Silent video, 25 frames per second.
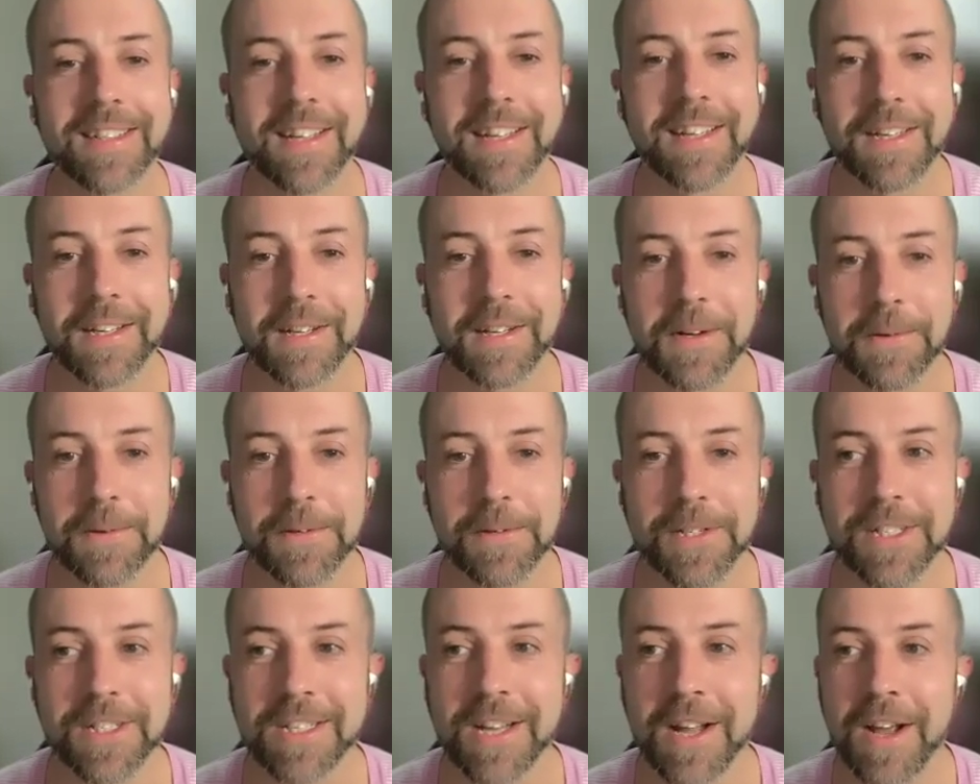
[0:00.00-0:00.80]
I think you were
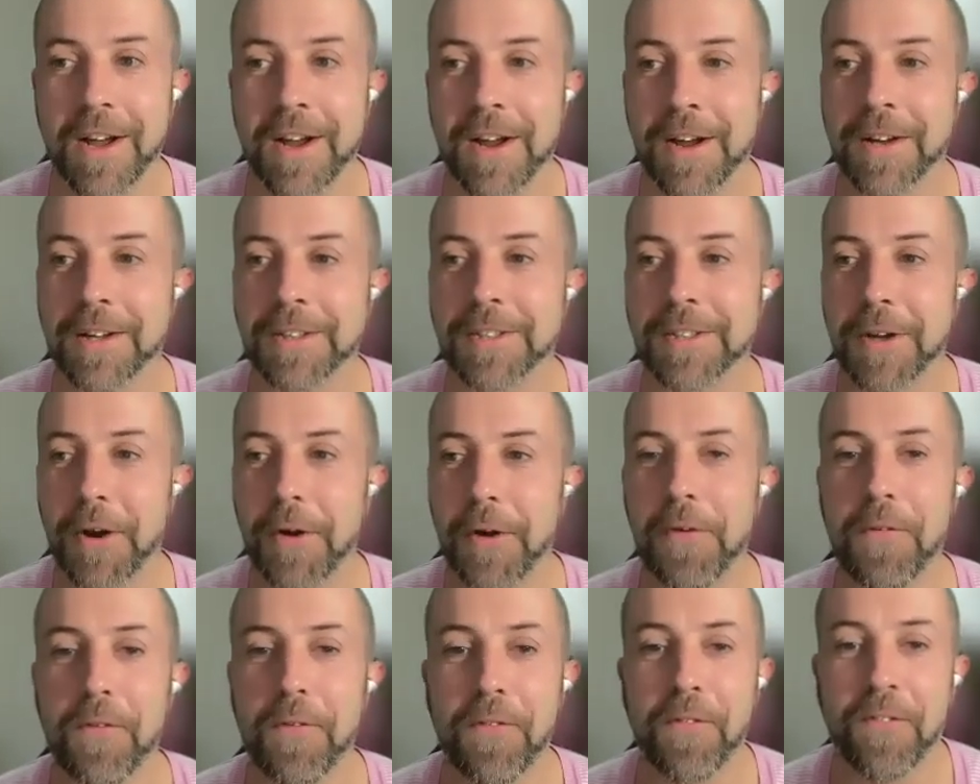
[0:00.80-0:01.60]
just
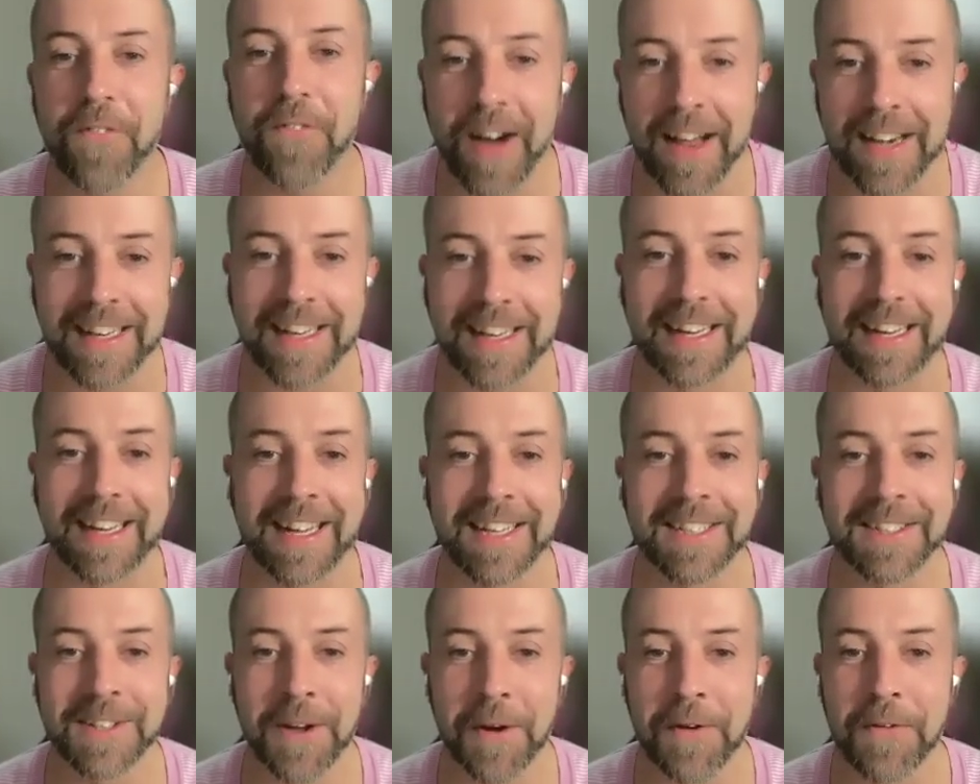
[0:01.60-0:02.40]
so funny
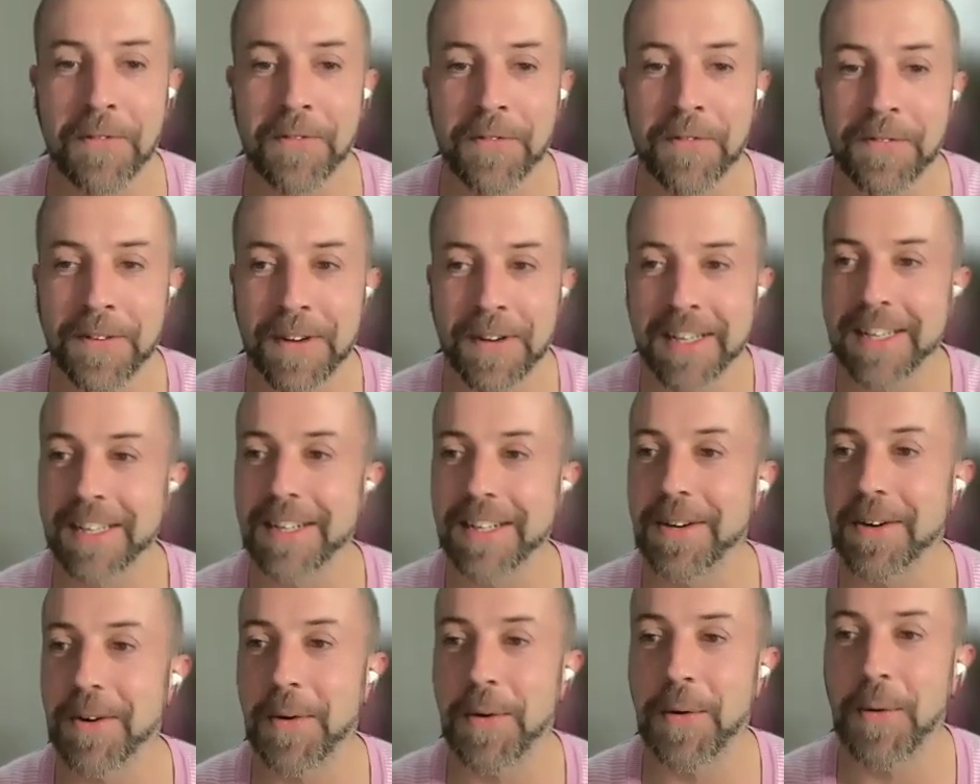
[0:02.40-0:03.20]
and so
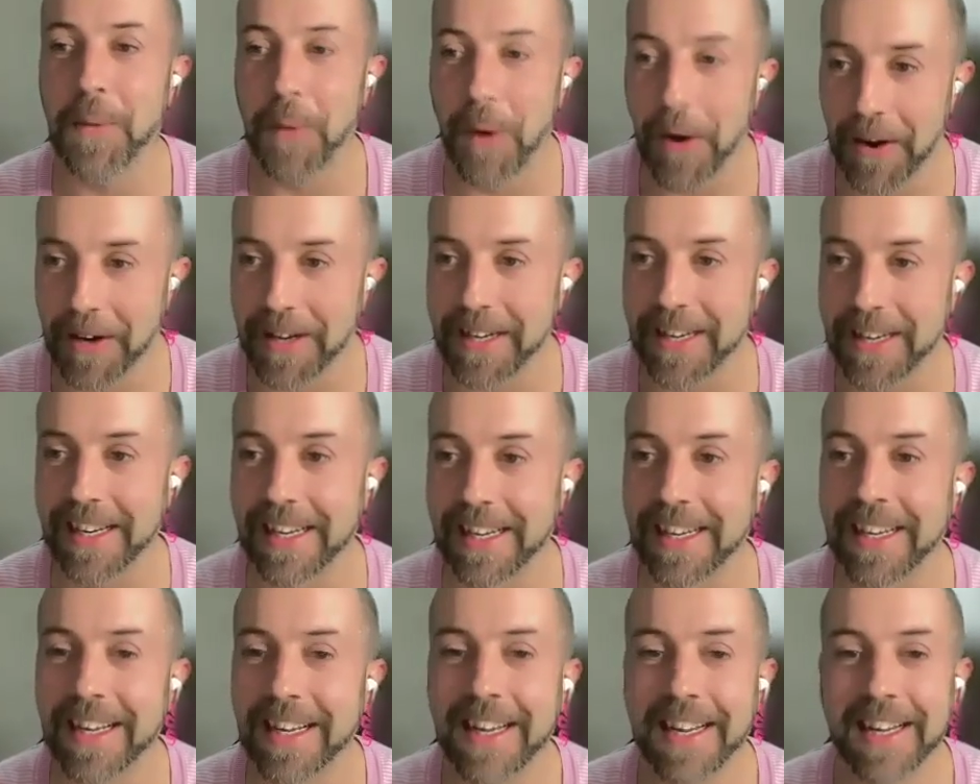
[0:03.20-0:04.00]
fucking
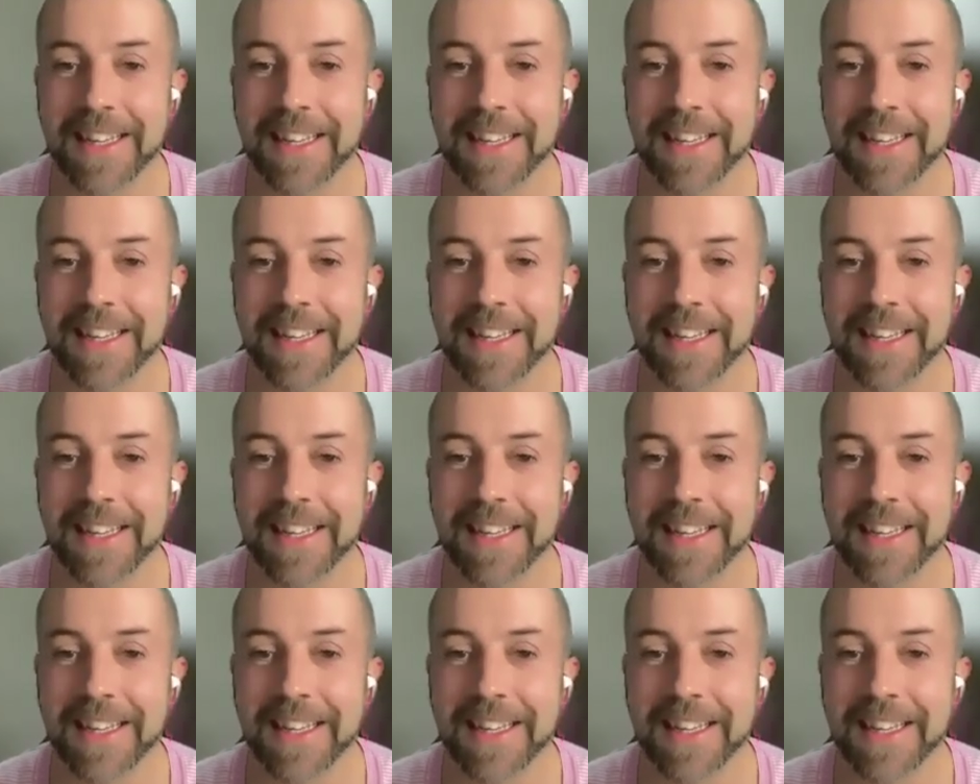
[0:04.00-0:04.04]
quirky.